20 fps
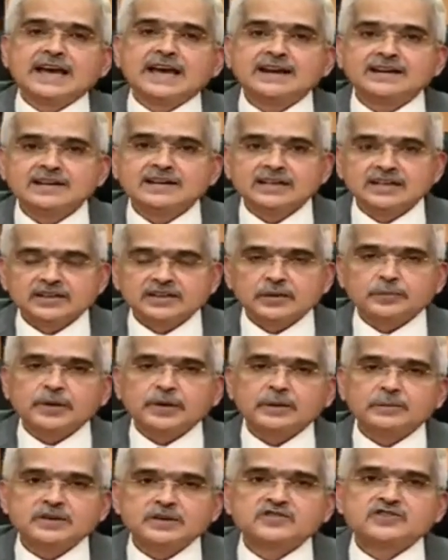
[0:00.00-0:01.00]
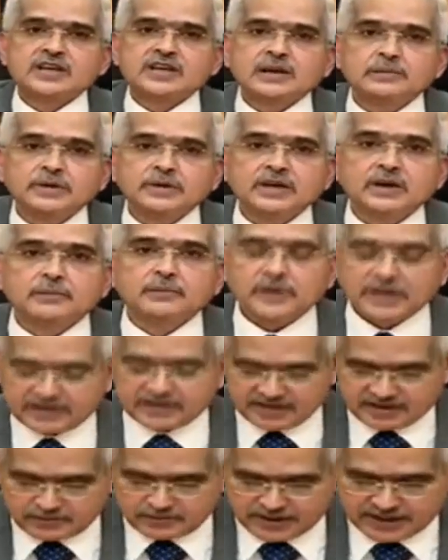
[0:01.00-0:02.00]
and the payment shall be
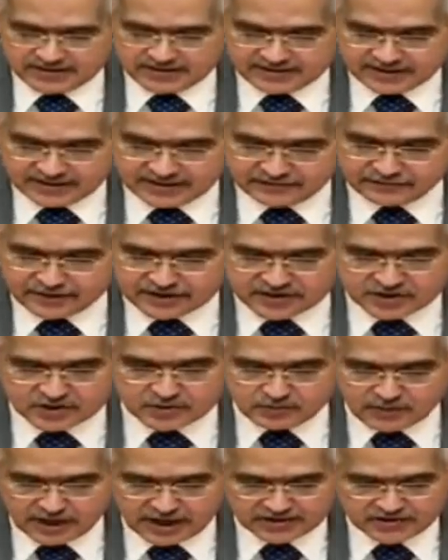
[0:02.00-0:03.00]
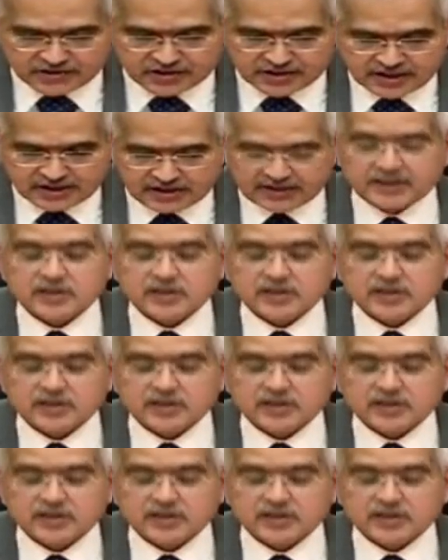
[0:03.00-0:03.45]
completed by 31st March.